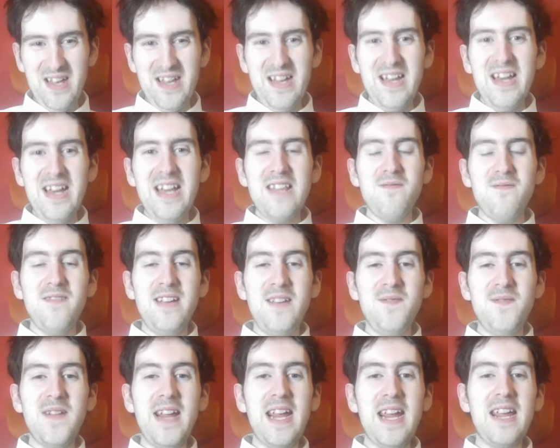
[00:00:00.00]
It's really
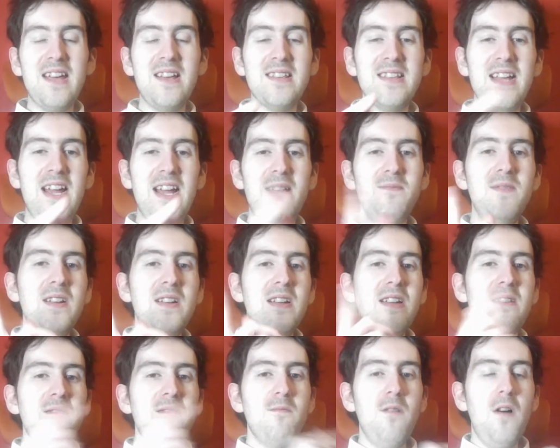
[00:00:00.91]
funny because
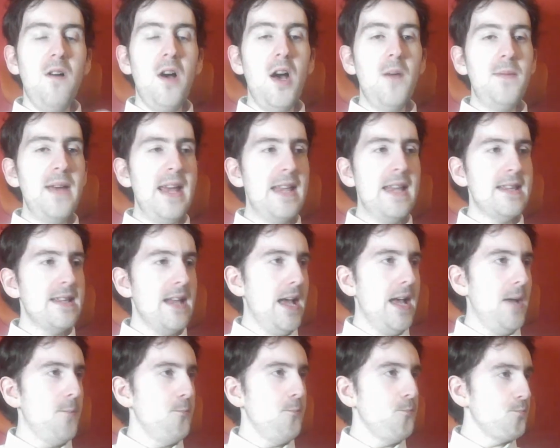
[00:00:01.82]
one of his
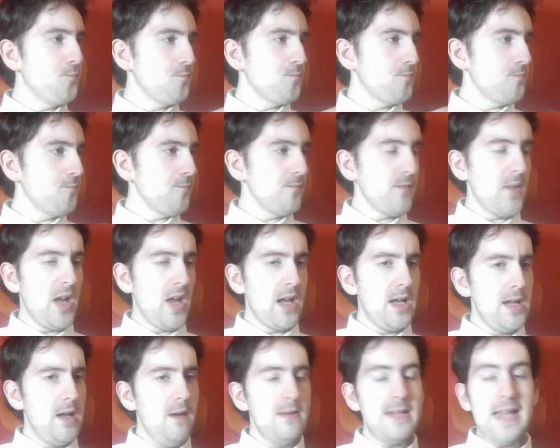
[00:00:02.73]

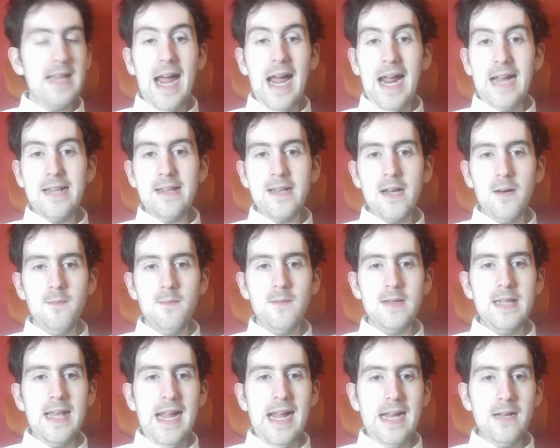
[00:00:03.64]
close aides
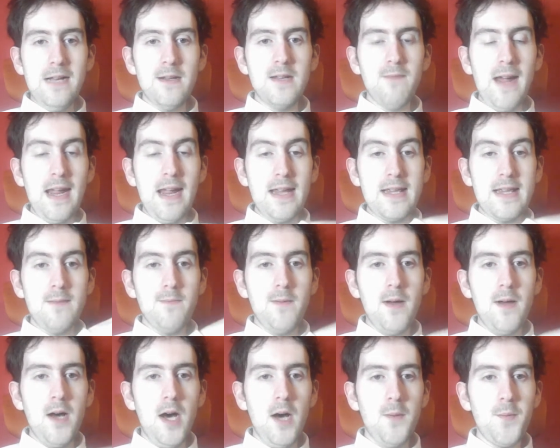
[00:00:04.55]
comes in, just wakes him
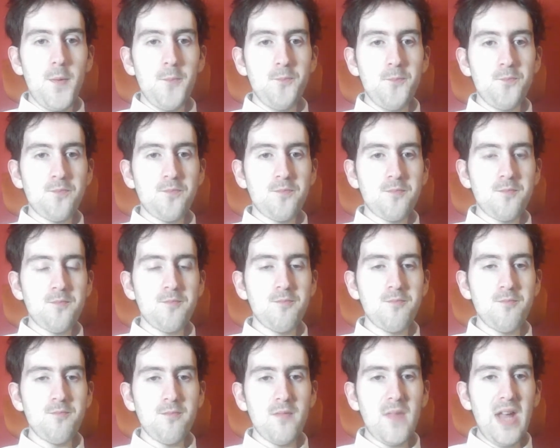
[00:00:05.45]
up.
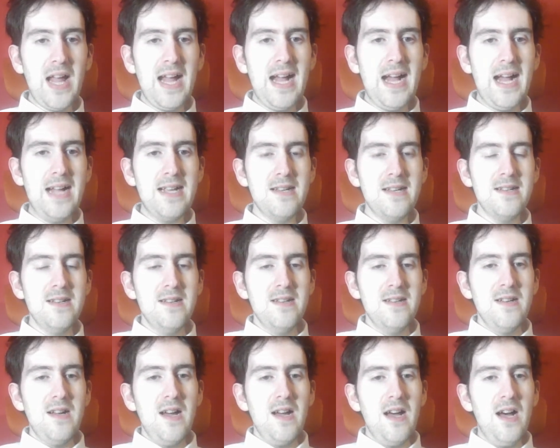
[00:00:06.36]

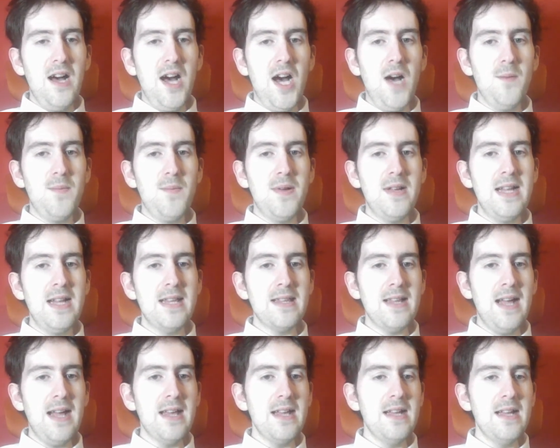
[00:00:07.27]
It's
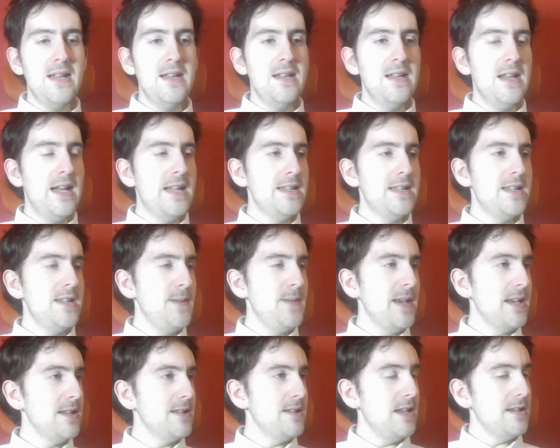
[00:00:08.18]
like, and
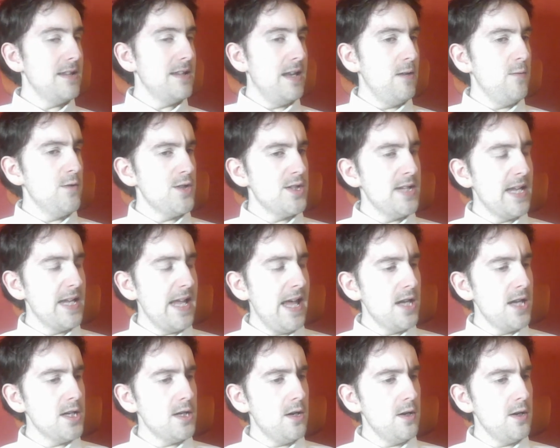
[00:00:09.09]
Spitker's there, it's like, oh, should I
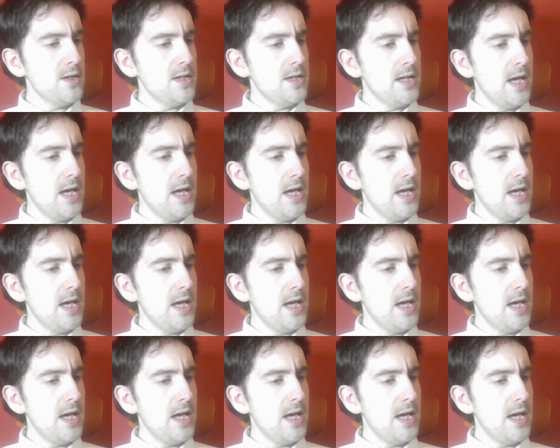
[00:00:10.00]
get a doctor?